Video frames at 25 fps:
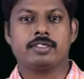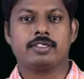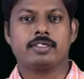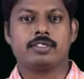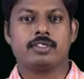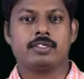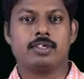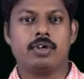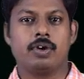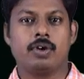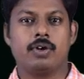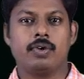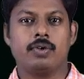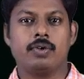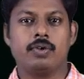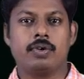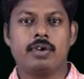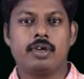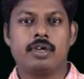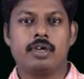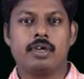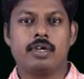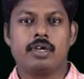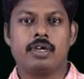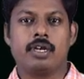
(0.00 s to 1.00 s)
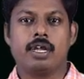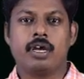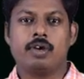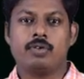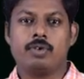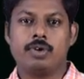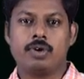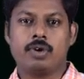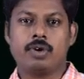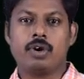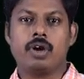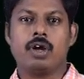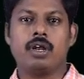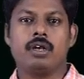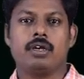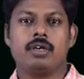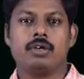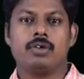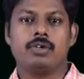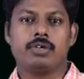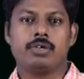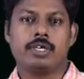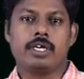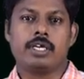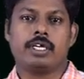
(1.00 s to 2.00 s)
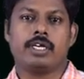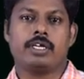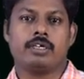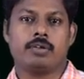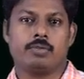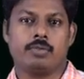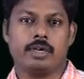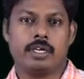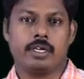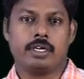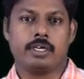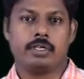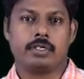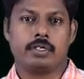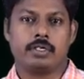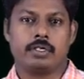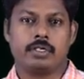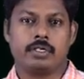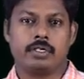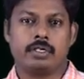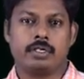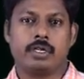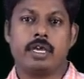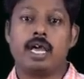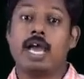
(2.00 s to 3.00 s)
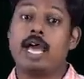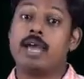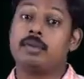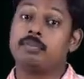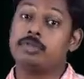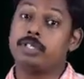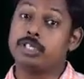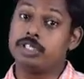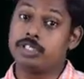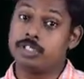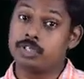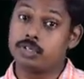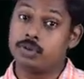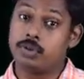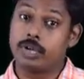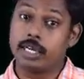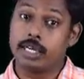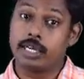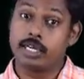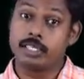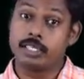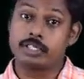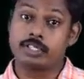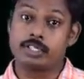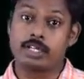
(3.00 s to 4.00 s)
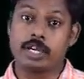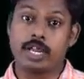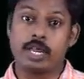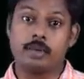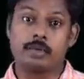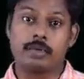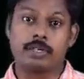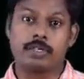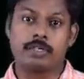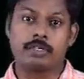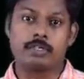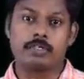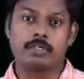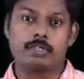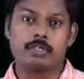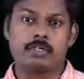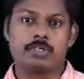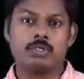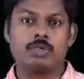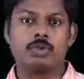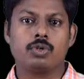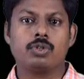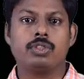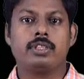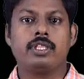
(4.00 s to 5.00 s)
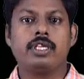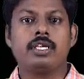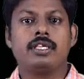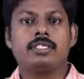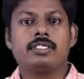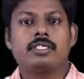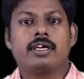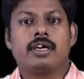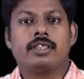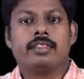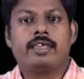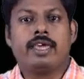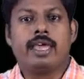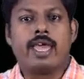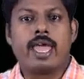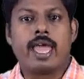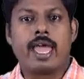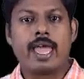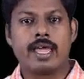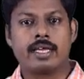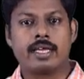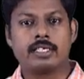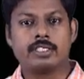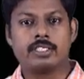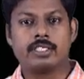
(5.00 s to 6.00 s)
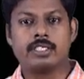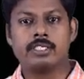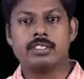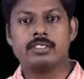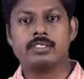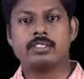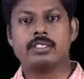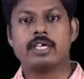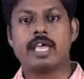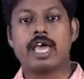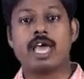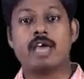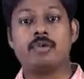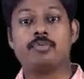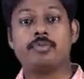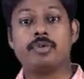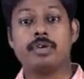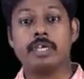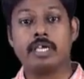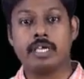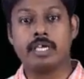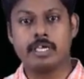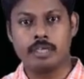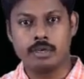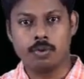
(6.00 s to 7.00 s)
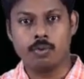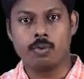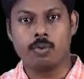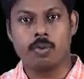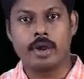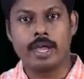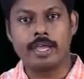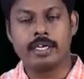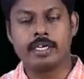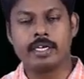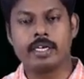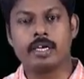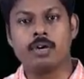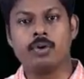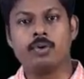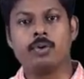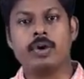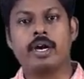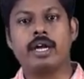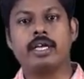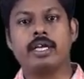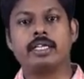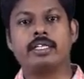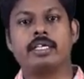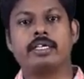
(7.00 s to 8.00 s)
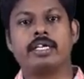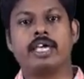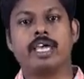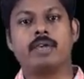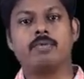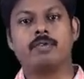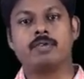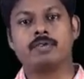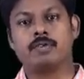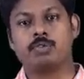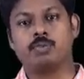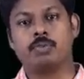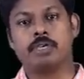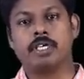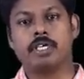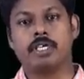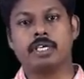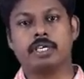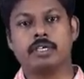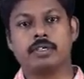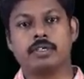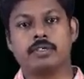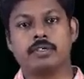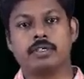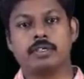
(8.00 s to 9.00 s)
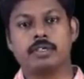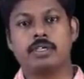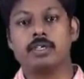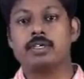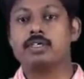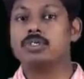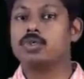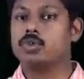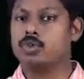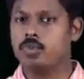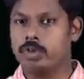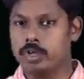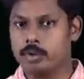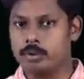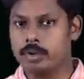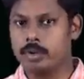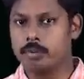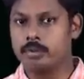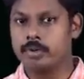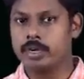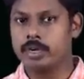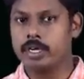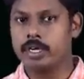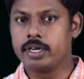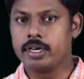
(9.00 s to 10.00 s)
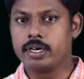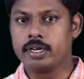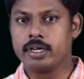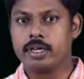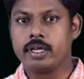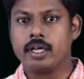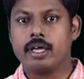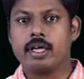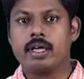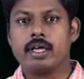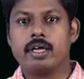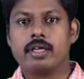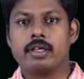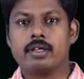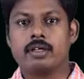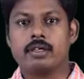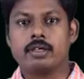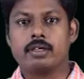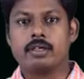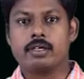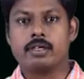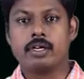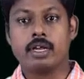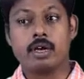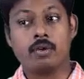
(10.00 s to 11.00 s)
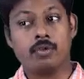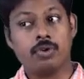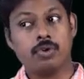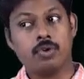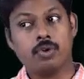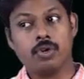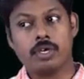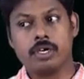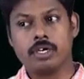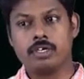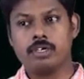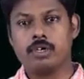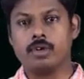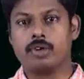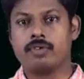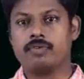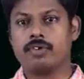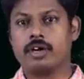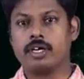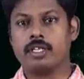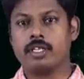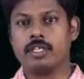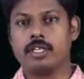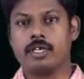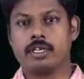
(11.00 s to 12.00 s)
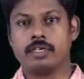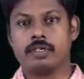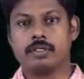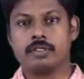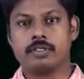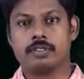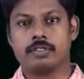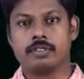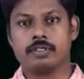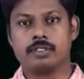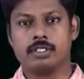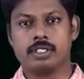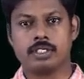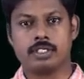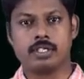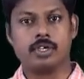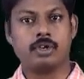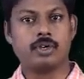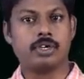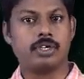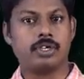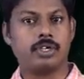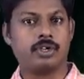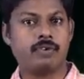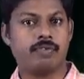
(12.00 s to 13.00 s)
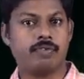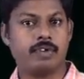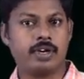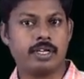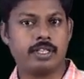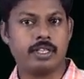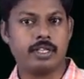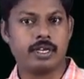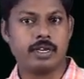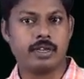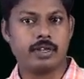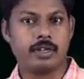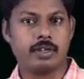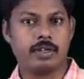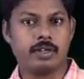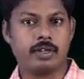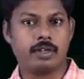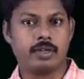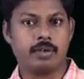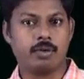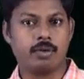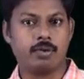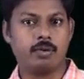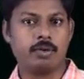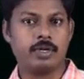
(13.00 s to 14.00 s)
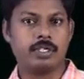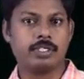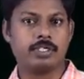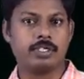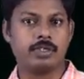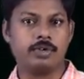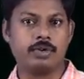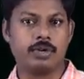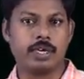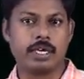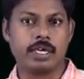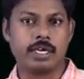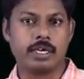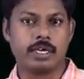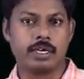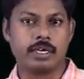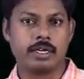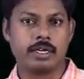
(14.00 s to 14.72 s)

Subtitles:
So now you're all looking at me. I'm teaching you English grammar. So these are the actions happening right now at the time of speaking. to remember. Now you look at your father. Just look at your father. What is he doing?